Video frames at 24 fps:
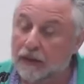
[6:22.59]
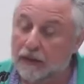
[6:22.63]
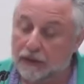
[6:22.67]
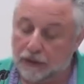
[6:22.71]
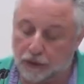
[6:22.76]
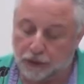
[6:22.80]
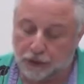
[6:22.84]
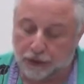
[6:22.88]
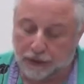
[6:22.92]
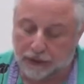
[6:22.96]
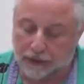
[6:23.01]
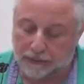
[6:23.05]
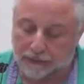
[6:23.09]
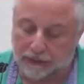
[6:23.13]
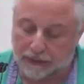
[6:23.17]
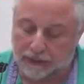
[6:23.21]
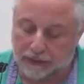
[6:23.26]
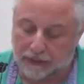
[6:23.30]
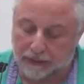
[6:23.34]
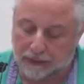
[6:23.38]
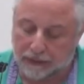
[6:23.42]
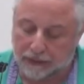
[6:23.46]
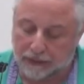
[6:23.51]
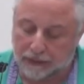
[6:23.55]
The
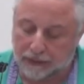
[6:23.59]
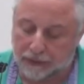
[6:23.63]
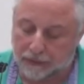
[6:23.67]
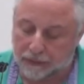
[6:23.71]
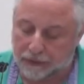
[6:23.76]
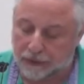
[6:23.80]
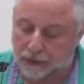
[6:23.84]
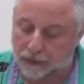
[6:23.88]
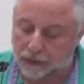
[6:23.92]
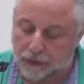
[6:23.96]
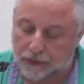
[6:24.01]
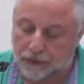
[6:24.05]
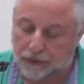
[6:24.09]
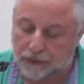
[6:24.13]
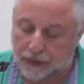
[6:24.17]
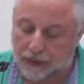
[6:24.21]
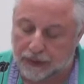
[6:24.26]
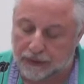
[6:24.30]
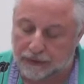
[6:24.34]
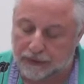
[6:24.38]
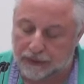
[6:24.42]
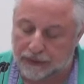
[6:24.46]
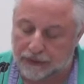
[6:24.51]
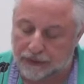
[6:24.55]
German social
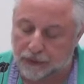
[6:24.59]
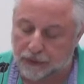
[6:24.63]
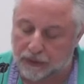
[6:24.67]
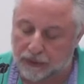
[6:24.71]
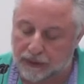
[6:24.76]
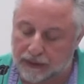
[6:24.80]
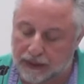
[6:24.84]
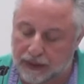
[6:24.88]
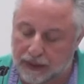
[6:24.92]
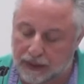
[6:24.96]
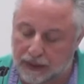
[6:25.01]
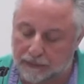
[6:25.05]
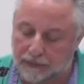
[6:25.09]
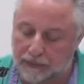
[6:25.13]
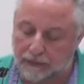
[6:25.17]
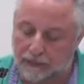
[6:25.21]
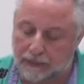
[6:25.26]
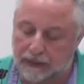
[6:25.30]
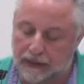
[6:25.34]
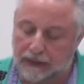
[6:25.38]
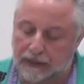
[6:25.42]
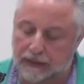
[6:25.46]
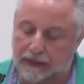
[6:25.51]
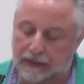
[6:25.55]
theorist Jürgen
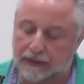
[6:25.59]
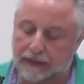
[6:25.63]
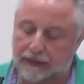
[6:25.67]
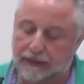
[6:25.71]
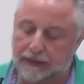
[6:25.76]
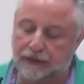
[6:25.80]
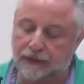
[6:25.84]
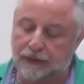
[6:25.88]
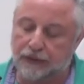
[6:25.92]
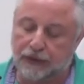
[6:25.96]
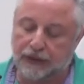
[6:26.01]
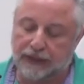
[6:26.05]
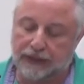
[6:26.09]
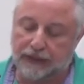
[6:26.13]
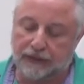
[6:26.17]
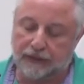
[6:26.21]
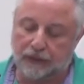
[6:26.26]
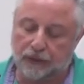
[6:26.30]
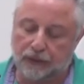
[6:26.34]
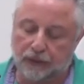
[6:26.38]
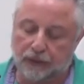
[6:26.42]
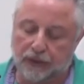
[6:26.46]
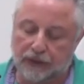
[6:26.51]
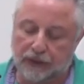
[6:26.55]
Habermas has
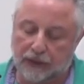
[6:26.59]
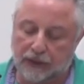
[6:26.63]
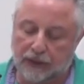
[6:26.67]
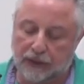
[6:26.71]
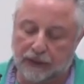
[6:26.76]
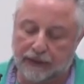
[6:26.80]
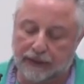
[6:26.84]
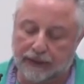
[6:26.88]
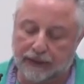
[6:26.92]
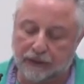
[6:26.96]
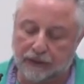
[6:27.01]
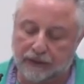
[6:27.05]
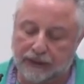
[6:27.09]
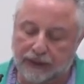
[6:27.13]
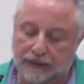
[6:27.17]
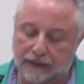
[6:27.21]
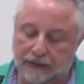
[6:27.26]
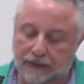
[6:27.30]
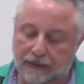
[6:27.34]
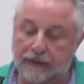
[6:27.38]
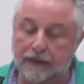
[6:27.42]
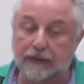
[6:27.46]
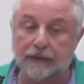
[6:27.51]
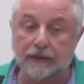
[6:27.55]
suggested to regard
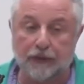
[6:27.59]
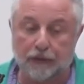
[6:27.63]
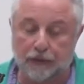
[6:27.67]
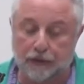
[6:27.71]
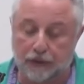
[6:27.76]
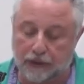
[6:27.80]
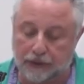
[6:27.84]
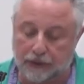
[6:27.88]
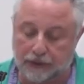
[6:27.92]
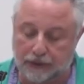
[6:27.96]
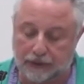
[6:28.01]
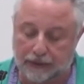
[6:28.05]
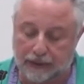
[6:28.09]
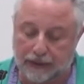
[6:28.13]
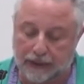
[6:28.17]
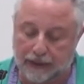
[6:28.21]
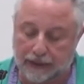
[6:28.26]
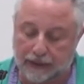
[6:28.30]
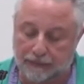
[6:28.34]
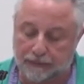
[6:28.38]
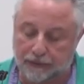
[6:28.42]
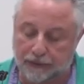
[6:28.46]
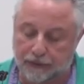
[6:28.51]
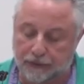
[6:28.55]
psychoanalysis as a third
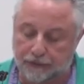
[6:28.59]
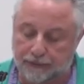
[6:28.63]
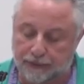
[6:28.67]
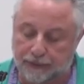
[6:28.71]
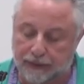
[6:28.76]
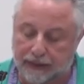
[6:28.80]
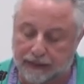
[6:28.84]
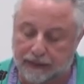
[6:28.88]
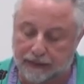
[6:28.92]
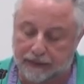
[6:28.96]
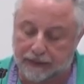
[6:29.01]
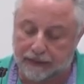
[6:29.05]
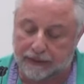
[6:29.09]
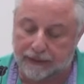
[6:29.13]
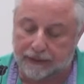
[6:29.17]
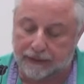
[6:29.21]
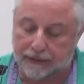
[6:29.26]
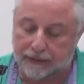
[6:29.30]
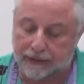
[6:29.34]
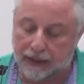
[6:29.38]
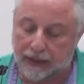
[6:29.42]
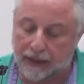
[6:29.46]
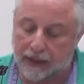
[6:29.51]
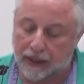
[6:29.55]
type of
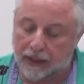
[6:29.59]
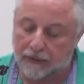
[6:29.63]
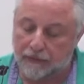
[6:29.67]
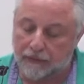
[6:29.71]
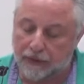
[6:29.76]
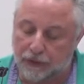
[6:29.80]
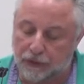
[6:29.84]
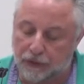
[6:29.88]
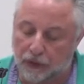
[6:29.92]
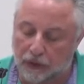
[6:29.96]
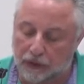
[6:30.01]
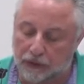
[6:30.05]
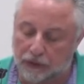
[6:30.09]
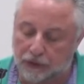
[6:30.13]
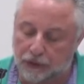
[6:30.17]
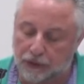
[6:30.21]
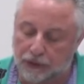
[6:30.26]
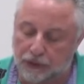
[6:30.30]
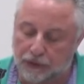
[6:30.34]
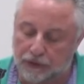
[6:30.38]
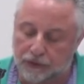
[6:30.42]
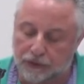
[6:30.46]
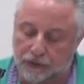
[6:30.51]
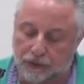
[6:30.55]
practice, with knowledge
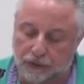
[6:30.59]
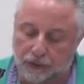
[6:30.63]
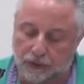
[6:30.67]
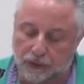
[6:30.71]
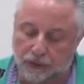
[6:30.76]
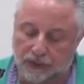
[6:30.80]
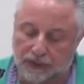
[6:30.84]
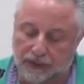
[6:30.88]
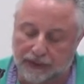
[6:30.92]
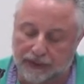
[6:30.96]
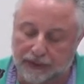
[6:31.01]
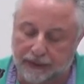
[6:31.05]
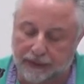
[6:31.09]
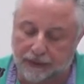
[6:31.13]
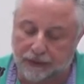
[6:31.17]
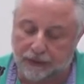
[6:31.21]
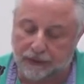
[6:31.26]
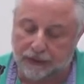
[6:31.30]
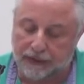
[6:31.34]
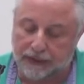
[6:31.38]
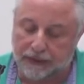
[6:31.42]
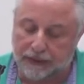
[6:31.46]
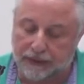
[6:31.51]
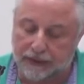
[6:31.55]
constituting
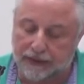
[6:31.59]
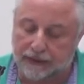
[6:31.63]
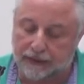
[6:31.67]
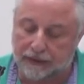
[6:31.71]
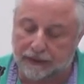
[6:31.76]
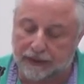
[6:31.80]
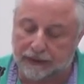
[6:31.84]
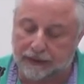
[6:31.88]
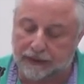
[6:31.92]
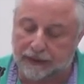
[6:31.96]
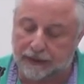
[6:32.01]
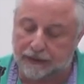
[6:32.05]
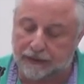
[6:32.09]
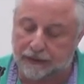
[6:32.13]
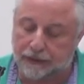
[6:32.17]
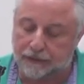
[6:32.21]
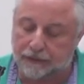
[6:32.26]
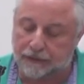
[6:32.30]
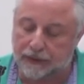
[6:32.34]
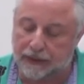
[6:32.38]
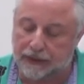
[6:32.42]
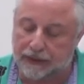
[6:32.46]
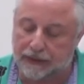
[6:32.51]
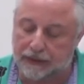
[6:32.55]
interests and criteria
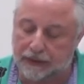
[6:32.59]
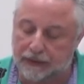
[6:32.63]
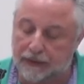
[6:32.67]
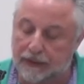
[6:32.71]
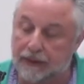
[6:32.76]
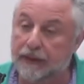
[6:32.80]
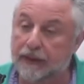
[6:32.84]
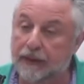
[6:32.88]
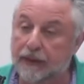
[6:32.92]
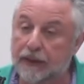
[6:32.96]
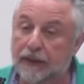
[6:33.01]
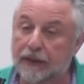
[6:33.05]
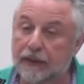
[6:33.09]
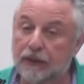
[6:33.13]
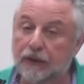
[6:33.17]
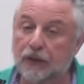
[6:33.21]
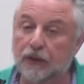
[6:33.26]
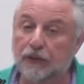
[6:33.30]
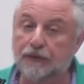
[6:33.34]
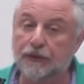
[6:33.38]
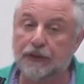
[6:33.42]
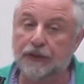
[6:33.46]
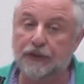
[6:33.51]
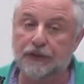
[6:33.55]
of validity
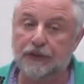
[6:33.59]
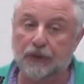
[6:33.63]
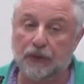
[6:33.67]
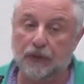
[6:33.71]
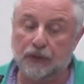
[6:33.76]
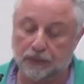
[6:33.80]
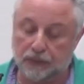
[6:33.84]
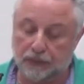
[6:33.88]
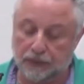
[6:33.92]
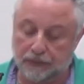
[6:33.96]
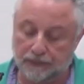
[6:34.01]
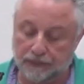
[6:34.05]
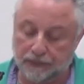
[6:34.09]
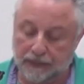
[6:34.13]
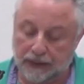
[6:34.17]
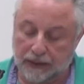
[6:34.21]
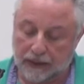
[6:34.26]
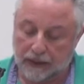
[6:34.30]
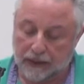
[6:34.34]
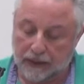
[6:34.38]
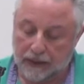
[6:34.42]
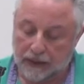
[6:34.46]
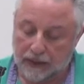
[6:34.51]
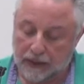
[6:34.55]
of its own,
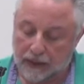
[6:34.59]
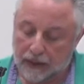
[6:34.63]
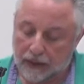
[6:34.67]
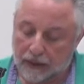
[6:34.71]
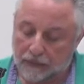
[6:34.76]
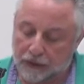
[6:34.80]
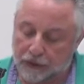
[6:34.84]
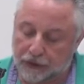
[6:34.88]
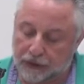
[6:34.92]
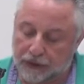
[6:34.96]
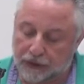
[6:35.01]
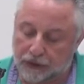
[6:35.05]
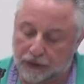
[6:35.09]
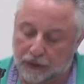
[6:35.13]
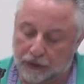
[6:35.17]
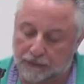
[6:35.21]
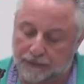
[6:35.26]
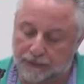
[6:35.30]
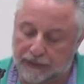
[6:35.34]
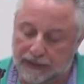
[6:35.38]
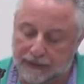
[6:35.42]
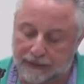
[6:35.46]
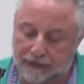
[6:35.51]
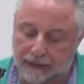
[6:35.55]
which
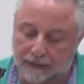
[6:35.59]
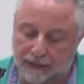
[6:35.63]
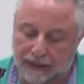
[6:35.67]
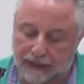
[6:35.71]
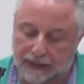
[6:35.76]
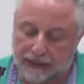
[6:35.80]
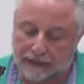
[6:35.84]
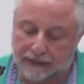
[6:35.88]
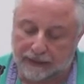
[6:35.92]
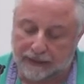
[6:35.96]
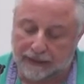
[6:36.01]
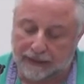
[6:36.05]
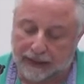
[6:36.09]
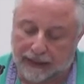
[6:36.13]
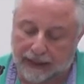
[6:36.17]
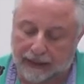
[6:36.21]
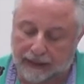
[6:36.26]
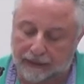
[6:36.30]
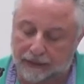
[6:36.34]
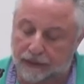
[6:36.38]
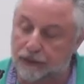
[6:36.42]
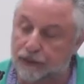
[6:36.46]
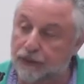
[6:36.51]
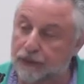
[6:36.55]
cannot be assimilated
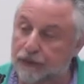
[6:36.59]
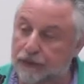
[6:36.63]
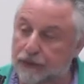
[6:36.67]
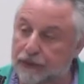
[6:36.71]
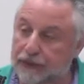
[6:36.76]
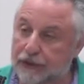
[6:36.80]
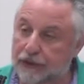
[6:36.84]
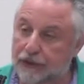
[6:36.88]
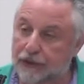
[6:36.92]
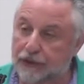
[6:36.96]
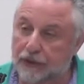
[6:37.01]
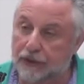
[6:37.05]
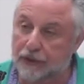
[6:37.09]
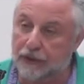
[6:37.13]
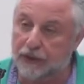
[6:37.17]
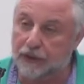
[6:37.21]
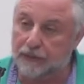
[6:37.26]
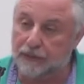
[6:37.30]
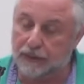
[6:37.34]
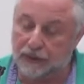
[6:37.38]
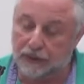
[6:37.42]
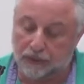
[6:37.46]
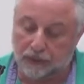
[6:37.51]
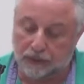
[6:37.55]
either to traditional
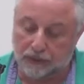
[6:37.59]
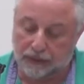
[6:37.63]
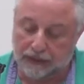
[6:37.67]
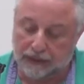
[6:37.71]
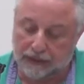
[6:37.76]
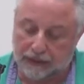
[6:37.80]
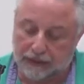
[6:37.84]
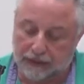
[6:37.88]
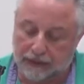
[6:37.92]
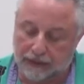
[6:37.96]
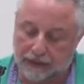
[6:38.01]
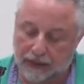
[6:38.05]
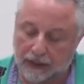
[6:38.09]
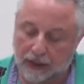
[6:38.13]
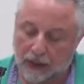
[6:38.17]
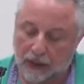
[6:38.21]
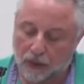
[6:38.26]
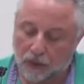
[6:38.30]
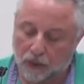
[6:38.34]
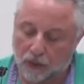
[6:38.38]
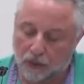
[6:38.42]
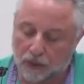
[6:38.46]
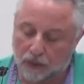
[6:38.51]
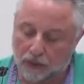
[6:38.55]
hermeneutics
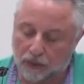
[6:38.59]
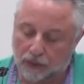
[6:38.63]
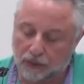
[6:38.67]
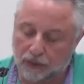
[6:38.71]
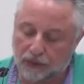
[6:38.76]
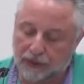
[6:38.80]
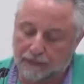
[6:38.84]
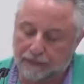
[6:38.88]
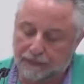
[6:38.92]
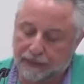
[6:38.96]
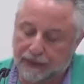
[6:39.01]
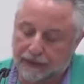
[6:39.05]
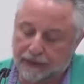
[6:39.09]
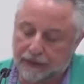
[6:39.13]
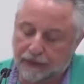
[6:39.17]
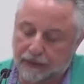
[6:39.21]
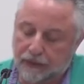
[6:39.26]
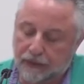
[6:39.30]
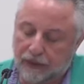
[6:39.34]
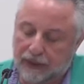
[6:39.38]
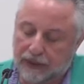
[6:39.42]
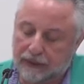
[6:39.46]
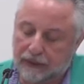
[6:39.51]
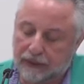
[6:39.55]
or to the
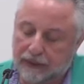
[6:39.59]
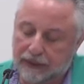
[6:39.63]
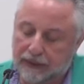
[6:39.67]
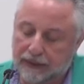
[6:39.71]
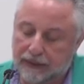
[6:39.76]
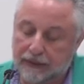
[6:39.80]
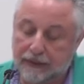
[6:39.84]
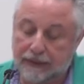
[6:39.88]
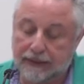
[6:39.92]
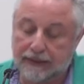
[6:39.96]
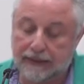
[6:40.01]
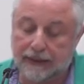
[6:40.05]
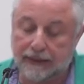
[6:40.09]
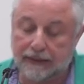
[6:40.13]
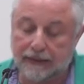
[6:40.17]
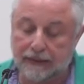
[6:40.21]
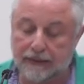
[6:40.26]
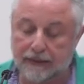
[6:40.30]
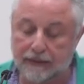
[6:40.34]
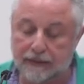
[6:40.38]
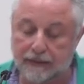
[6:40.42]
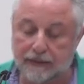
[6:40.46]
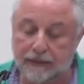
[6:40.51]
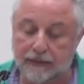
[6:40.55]
empirical analytical
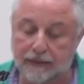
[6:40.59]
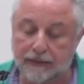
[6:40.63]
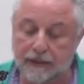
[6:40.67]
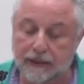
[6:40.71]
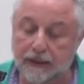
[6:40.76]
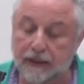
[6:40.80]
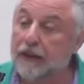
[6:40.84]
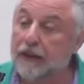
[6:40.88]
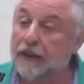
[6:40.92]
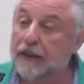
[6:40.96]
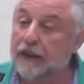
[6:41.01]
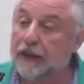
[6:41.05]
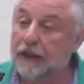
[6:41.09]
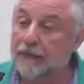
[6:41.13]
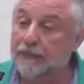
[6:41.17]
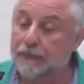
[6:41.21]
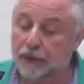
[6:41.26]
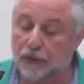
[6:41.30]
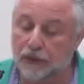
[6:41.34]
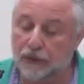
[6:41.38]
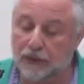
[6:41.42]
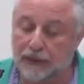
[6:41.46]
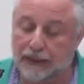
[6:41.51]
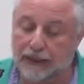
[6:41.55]
sciences. He
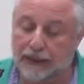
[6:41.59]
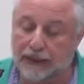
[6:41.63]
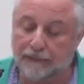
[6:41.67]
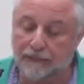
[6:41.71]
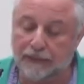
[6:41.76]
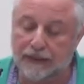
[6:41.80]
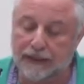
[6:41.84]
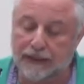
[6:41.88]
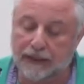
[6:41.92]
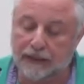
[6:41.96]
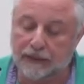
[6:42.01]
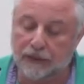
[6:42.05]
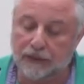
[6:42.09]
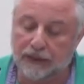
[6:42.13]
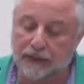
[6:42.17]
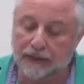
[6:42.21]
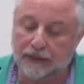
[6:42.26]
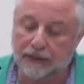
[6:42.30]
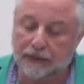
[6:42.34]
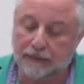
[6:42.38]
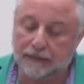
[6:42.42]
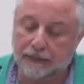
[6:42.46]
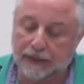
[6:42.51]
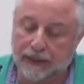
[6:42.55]
proclaimed
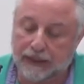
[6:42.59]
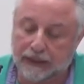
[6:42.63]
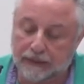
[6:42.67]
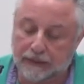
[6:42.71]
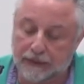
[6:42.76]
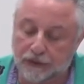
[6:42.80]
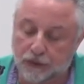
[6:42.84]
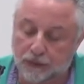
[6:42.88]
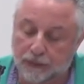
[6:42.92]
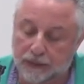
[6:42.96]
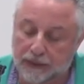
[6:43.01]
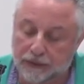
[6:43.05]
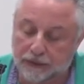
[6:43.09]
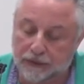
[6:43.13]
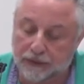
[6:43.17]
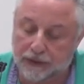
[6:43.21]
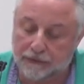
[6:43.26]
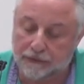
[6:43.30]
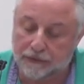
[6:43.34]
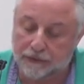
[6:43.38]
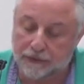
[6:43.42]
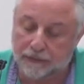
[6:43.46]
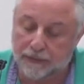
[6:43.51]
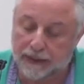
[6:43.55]
psychoanalytic practice to be
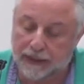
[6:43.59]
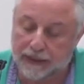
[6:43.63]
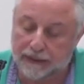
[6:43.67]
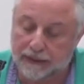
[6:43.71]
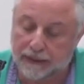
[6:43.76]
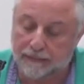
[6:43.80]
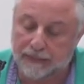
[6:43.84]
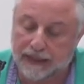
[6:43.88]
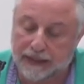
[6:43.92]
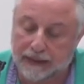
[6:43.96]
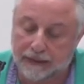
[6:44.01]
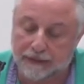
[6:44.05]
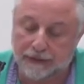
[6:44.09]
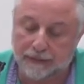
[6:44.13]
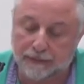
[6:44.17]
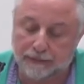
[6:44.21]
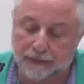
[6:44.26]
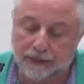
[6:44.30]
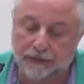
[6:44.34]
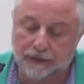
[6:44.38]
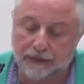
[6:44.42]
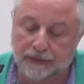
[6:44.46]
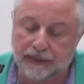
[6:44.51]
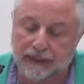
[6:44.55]
driven by an
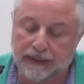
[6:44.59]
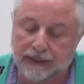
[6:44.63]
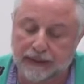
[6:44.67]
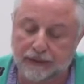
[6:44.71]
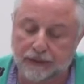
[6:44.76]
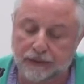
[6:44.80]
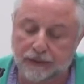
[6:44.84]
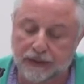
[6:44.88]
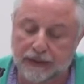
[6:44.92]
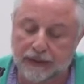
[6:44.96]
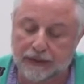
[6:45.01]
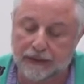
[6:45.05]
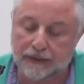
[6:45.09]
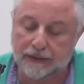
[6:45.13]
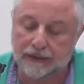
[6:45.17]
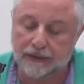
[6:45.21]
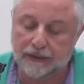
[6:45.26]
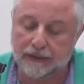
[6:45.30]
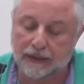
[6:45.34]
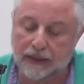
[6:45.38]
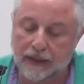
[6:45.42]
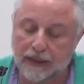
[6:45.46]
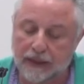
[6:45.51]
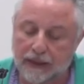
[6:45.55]
emancipatory
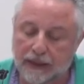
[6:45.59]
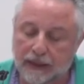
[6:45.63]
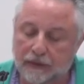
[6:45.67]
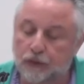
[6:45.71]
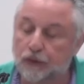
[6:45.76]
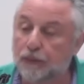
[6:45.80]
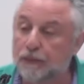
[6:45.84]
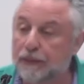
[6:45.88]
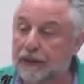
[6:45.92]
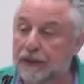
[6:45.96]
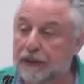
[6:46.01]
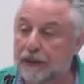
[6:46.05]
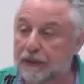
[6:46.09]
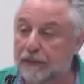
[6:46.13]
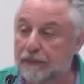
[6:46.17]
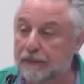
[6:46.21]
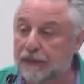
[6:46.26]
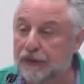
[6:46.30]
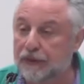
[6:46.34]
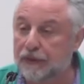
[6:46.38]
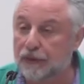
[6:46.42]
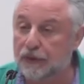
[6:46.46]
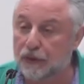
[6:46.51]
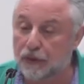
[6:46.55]
interest and to be
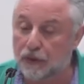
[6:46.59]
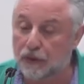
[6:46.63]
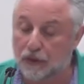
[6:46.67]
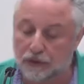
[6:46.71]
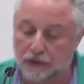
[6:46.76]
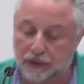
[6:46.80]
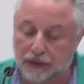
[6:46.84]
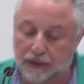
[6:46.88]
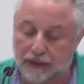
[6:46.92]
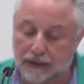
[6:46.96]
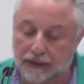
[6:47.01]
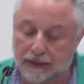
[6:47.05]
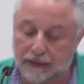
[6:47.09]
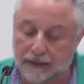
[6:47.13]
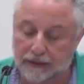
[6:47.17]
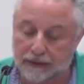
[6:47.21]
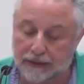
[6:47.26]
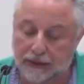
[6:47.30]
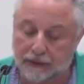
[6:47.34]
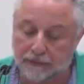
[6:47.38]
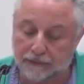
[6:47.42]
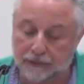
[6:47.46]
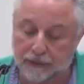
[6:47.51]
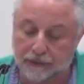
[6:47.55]
methodologically
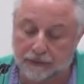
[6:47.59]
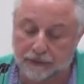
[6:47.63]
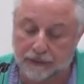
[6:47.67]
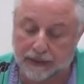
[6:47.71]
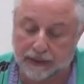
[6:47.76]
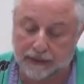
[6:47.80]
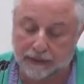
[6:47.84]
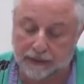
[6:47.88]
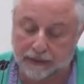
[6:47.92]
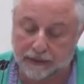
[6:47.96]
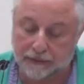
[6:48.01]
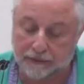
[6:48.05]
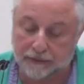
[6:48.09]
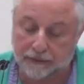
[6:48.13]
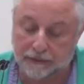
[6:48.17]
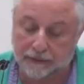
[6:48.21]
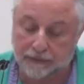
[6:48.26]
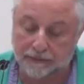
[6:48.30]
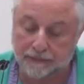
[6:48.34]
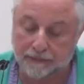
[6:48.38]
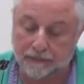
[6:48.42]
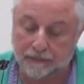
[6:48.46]
self-reflective.